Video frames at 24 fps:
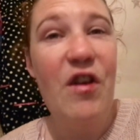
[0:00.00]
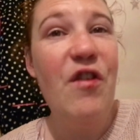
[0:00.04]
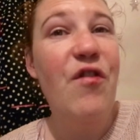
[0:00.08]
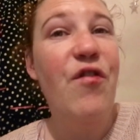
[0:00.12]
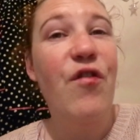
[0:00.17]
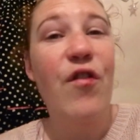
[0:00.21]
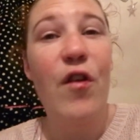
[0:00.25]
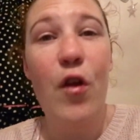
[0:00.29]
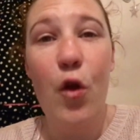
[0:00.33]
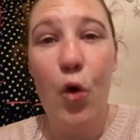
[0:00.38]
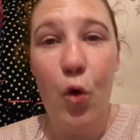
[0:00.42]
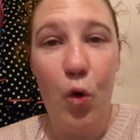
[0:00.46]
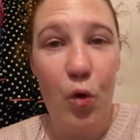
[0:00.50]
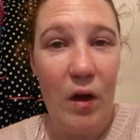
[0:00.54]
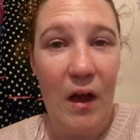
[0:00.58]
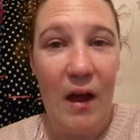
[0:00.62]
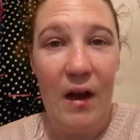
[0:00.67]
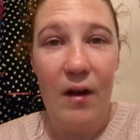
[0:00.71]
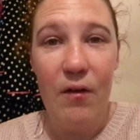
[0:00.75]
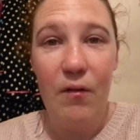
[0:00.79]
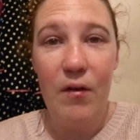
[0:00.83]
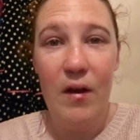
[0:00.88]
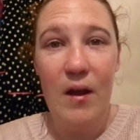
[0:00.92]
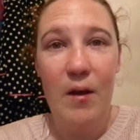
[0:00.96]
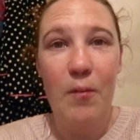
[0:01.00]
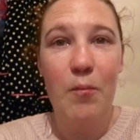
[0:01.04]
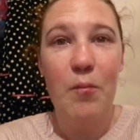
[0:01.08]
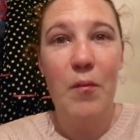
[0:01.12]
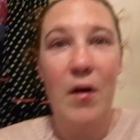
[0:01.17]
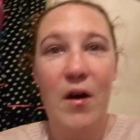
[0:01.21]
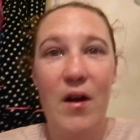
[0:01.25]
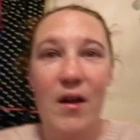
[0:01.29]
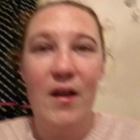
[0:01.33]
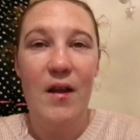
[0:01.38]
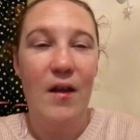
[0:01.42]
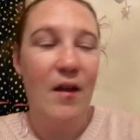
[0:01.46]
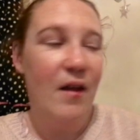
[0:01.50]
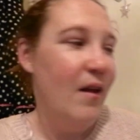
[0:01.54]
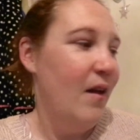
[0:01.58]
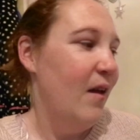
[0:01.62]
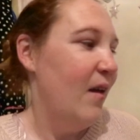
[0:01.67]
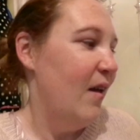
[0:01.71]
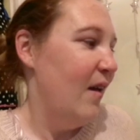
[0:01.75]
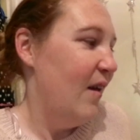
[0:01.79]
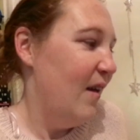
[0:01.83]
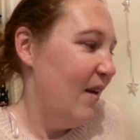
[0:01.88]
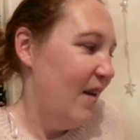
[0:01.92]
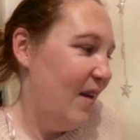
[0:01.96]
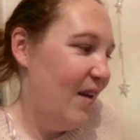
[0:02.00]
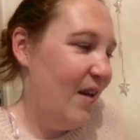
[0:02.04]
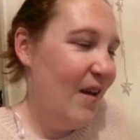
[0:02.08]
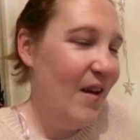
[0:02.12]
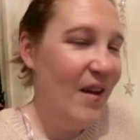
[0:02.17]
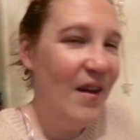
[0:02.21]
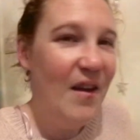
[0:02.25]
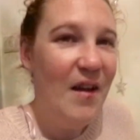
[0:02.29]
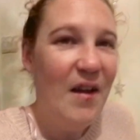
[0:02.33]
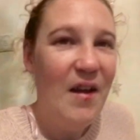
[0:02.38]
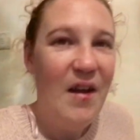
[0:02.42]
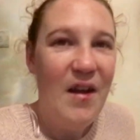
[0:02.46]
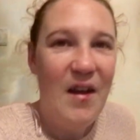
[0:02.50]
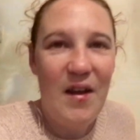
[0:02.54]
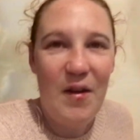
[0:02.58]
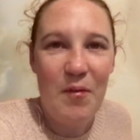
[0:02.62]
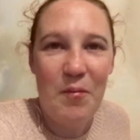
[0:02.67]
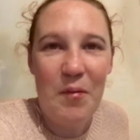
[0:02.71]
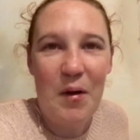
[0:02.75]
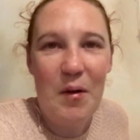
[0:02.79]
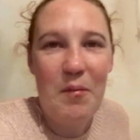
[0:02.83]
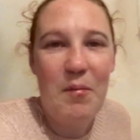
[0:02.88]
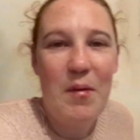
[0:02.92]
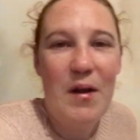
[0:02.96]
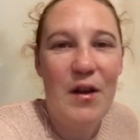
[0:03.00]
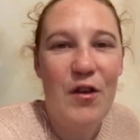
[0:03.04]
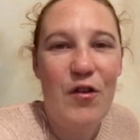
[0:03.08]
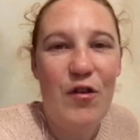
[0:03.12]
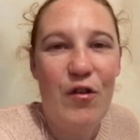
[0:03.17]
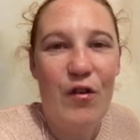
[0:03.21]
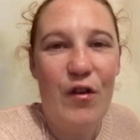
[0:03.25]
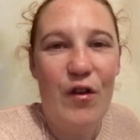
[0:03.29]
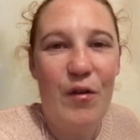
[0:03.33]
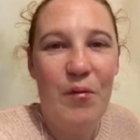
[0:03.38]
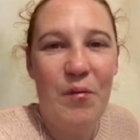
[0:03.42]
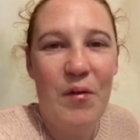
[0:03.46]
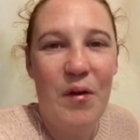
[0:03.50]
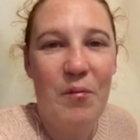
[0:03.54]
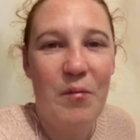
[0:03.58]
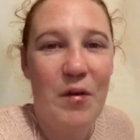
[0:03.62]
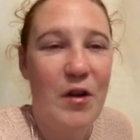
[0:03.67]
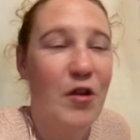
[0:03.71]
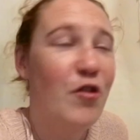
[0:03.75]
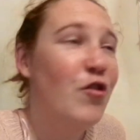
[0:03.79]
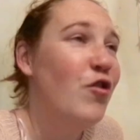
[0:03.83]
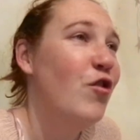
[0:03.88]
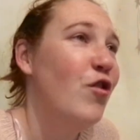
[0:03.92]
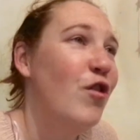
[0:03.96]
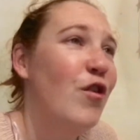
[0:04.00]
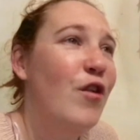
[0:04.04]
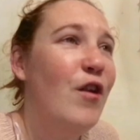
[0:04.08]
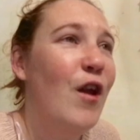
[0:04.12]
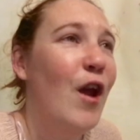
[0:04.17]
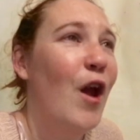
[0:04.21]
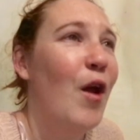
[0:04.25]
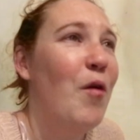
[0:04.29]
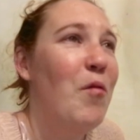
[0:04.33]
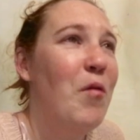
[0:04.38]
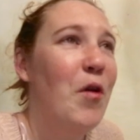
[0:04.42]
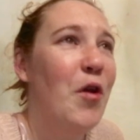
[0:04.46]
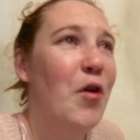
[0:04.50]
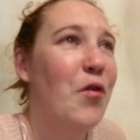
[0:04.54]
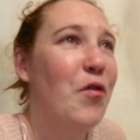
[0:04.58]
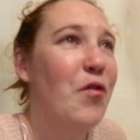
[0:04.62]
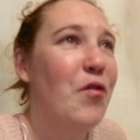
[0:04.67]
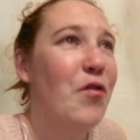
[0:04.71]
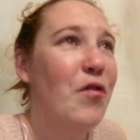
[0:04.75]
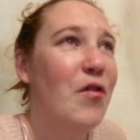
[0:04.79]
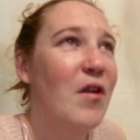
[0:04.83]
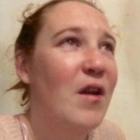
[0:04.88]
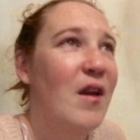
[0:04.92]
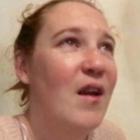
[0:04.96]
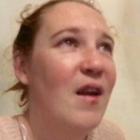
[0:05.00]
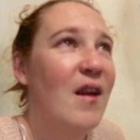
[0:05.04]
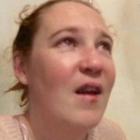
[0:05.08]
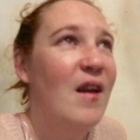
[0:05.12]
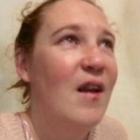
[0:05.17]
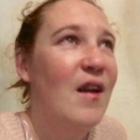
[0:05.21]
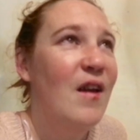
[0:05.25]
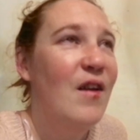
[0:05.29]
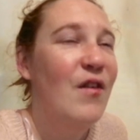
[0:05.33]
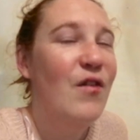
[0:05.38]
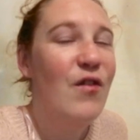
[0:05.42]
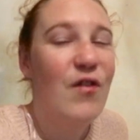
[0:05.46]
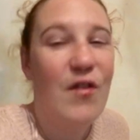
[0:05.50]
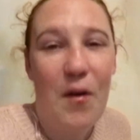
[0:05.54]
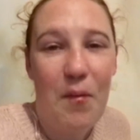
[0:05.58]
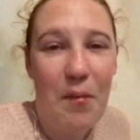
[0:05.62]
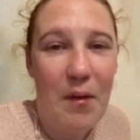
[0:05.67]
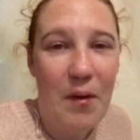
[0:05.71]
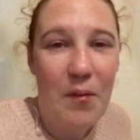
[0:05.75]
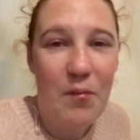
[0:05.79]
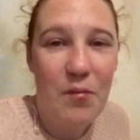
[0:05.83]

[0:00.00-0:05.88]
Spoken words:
a floor now in my in my bedroom. My studio looks so